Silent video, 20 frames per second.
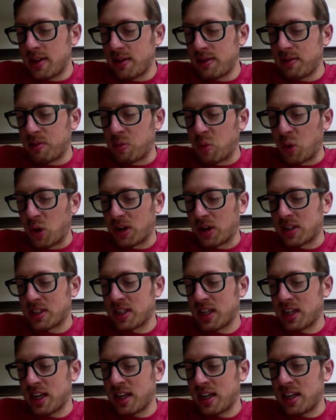worked
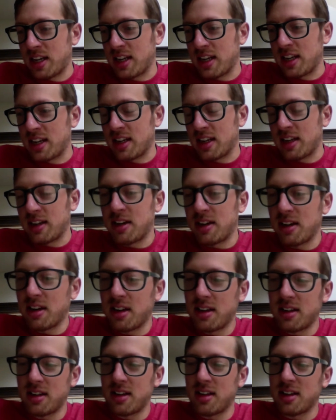at a
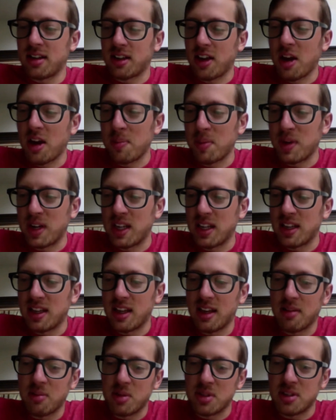company
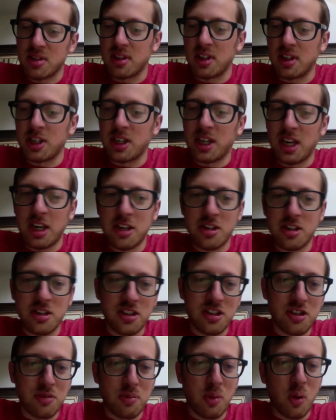that was a
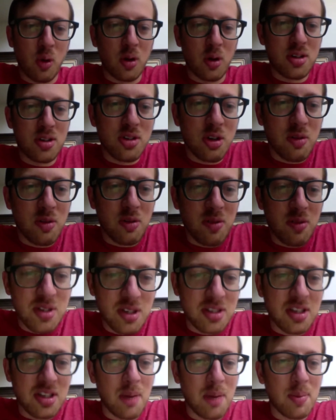litigation support
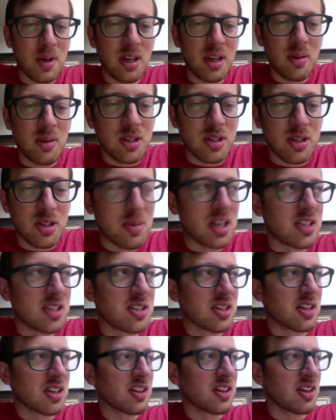services company, which
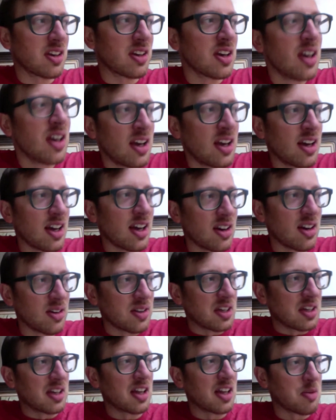basically, I don't
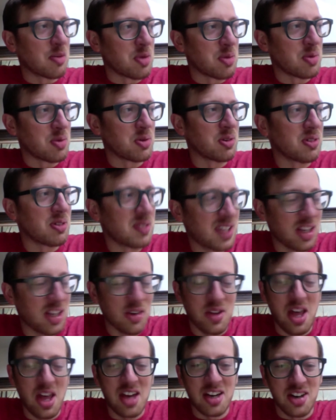think a lot of people hear
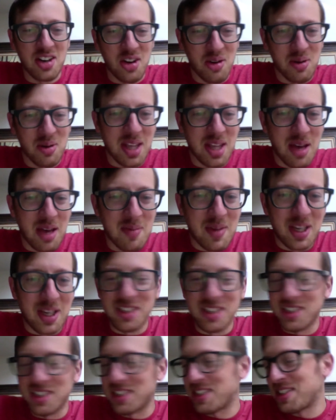that and know what that
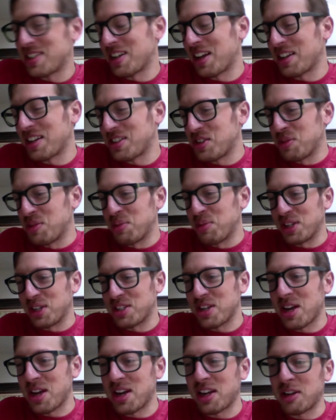means. It's not super
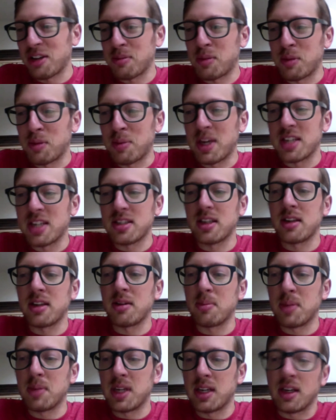exciting, but basically
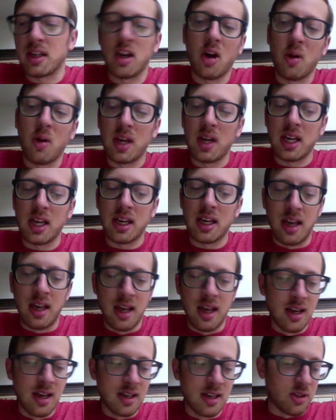it'd be going
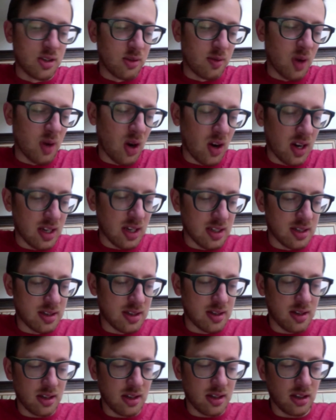to
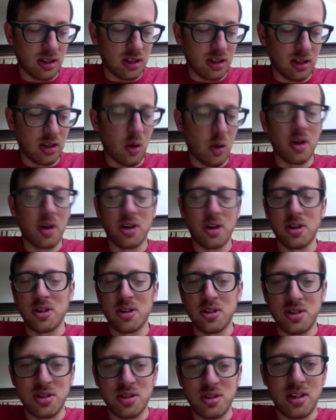various
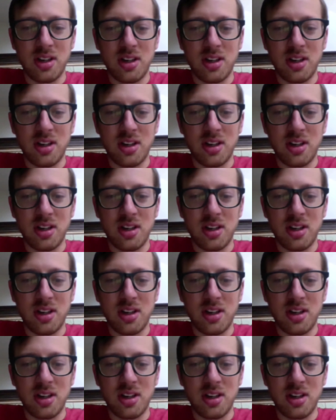lawyers,